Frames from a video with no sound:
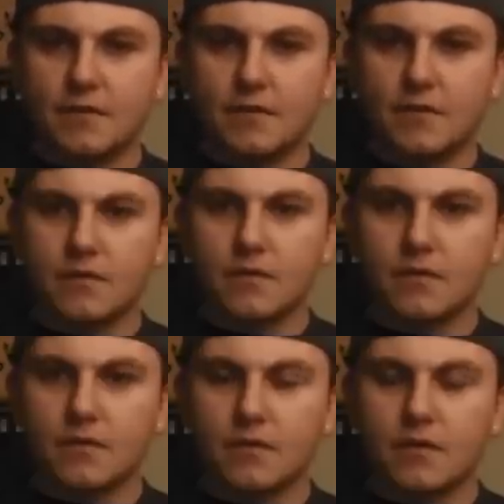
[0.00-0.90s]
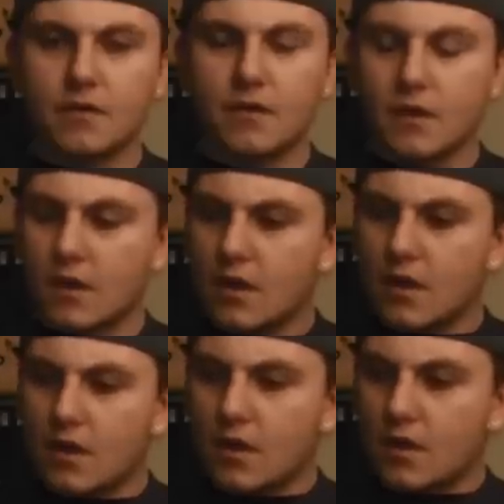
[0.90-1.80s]

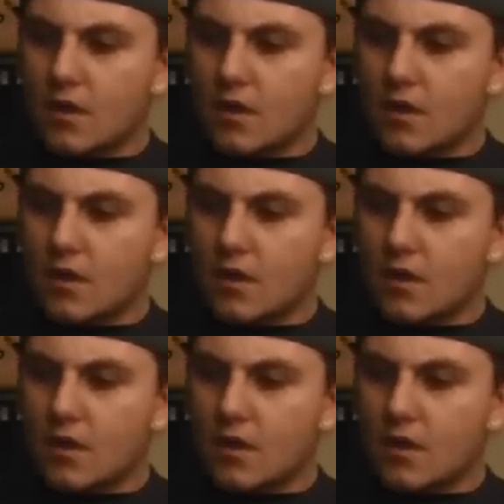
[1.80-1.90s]
(silence)